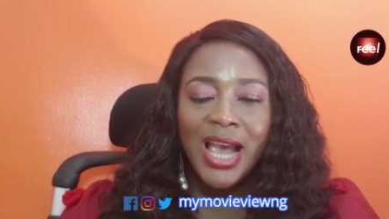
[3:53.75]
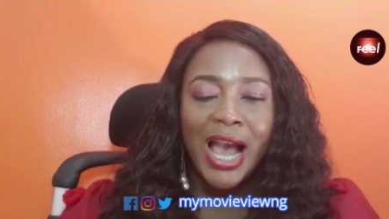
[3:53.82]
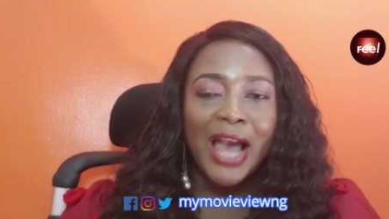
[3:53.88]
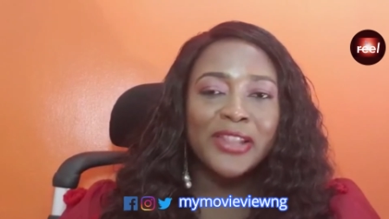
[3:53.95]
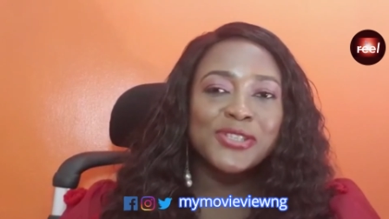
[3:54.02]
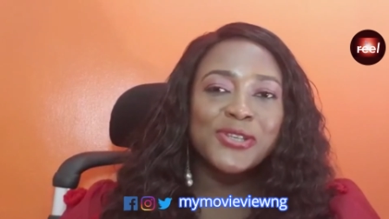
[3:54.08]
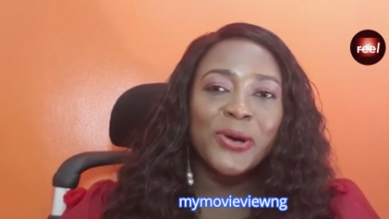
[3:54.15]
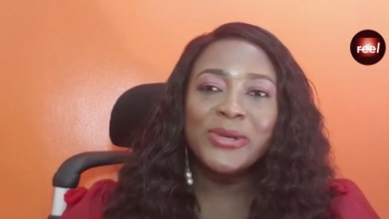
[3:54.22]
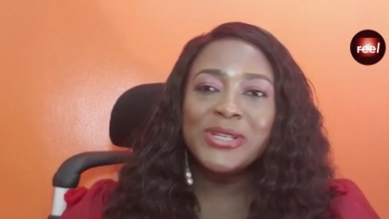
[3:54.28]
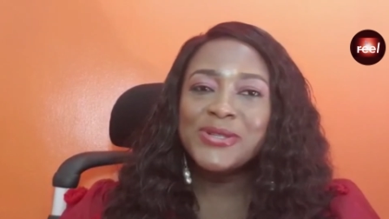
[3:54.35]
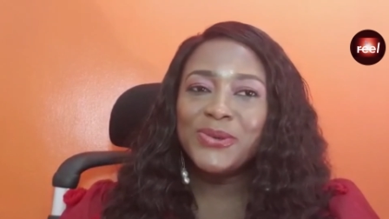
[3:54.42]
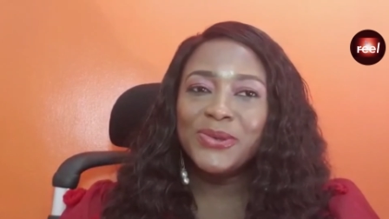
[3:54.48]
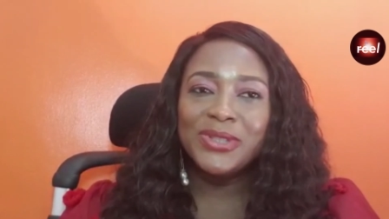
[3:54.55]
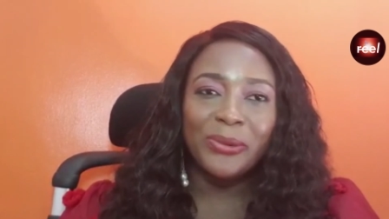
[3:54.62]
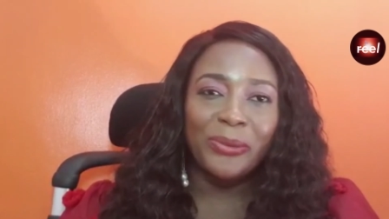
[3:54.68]
and it's
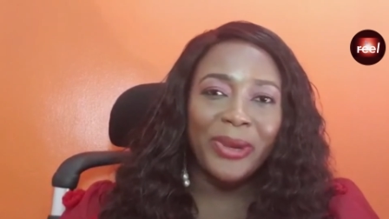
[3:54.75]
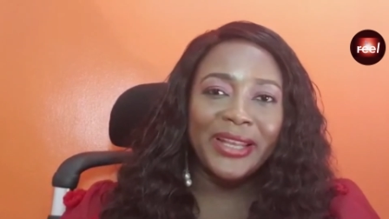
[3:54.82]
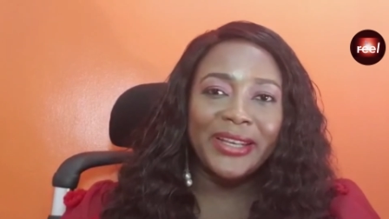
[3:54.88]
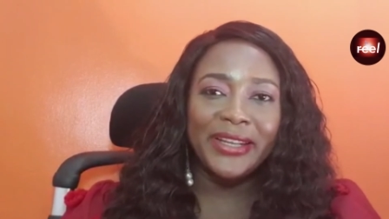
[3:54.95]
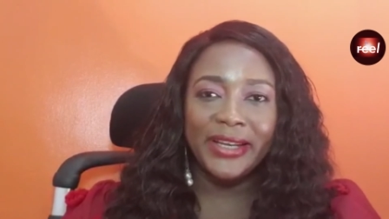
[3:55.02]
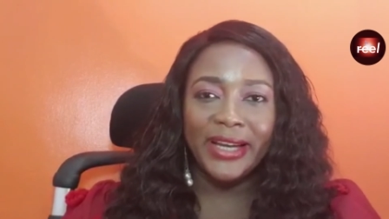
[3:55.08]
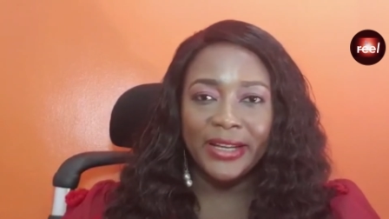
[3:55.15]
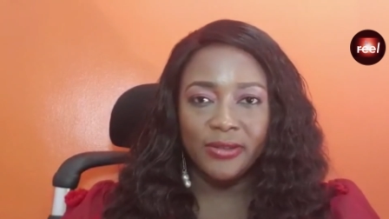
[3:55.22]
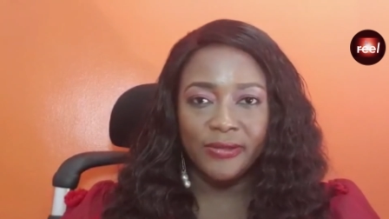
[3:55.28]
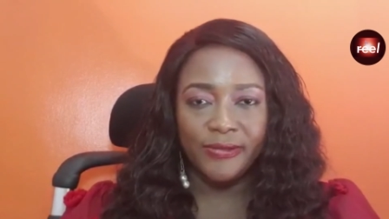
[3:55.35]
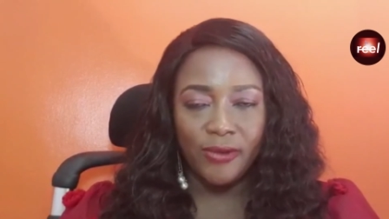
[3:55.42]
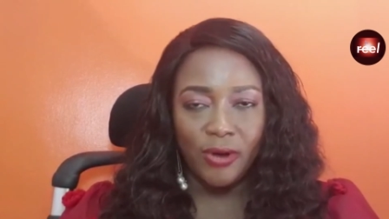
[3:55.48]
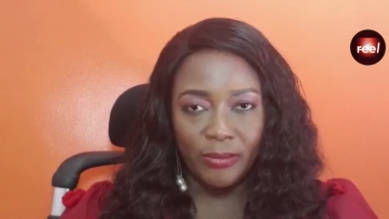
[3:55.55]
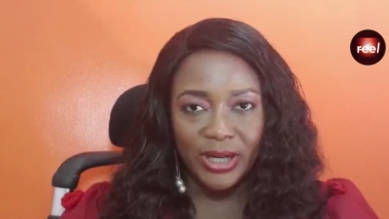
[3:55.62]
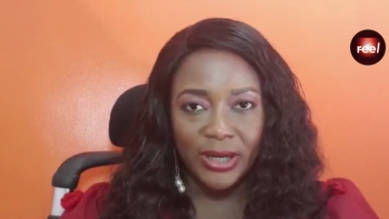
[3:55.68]
always good the way they kind of
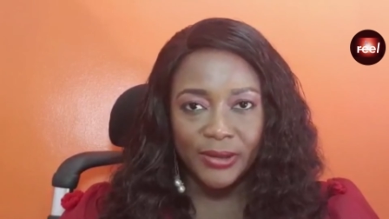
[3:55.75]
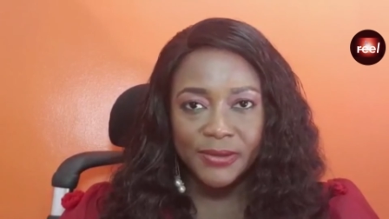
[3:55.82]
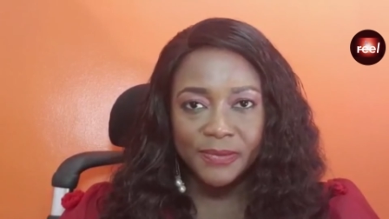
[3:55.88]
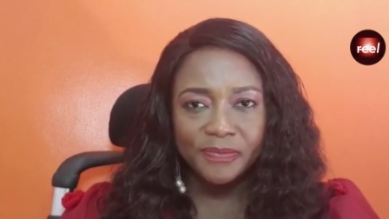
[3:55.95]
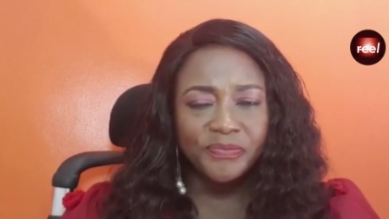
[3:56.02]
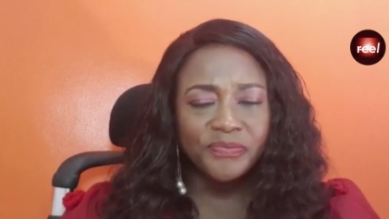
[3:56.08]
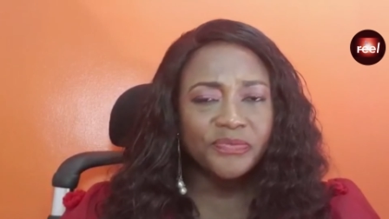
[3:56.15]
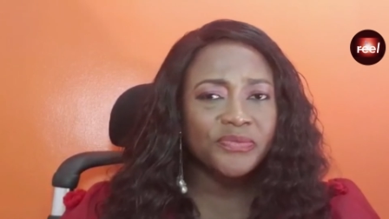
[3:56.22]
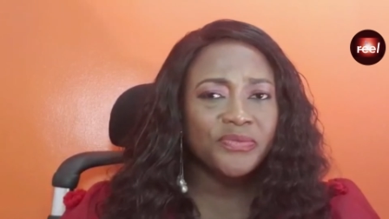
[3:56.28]
come out.